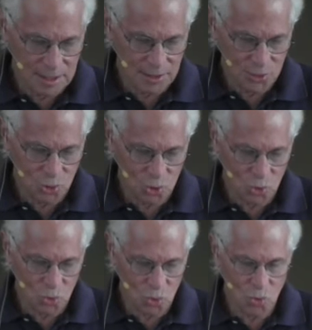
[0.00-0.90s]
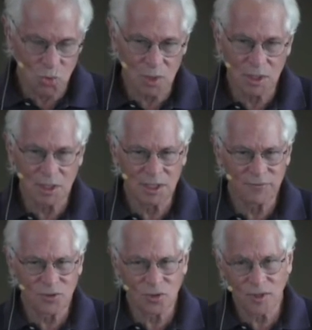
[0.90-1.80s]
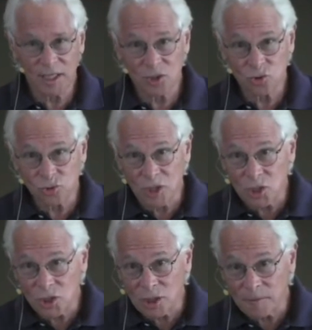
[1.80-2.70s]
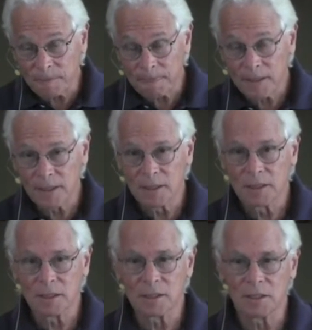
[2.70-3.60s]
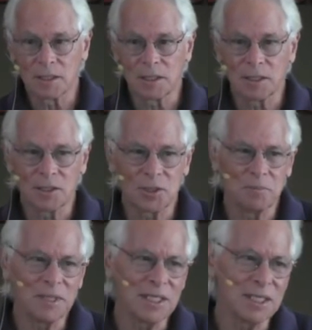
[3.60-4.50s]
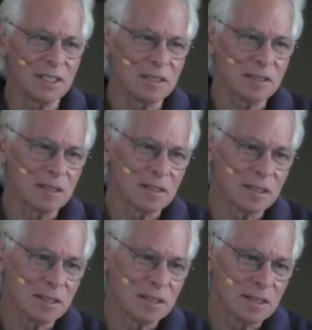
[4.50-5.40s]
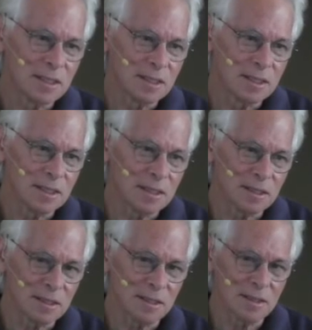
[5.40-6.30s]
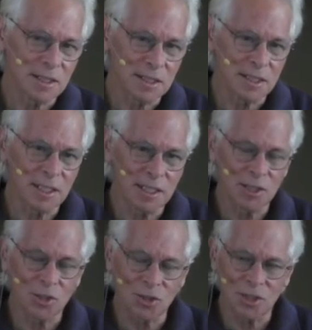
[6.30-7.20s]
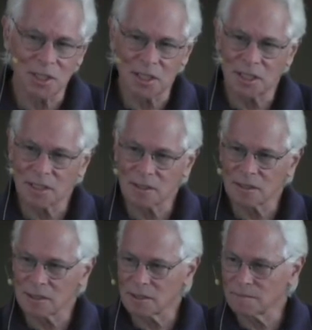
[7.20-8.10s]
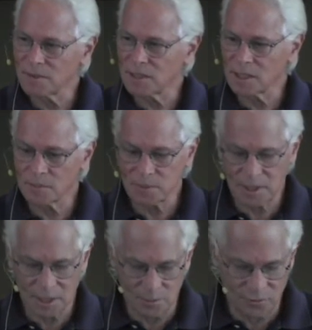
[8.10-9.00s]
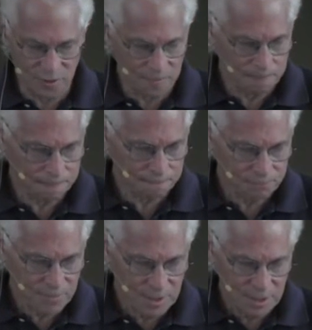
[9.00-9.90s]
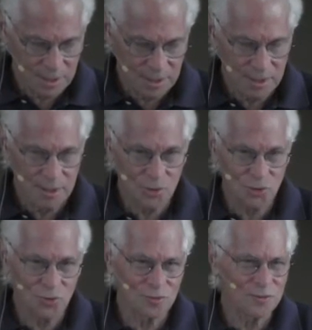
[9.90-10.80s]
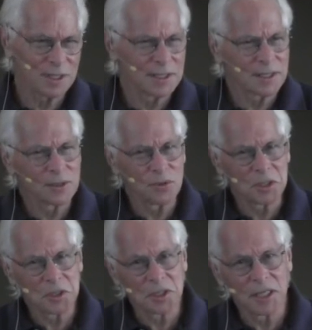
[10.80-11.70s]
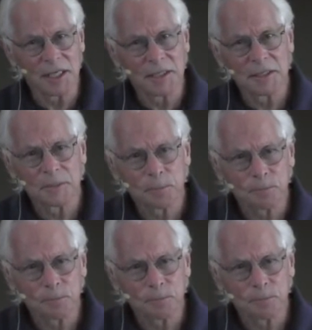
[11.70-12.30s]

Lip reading: So even though that is traditional, it doesn't mean that getting it early on may not be helpful. It's sort of like, what is it like?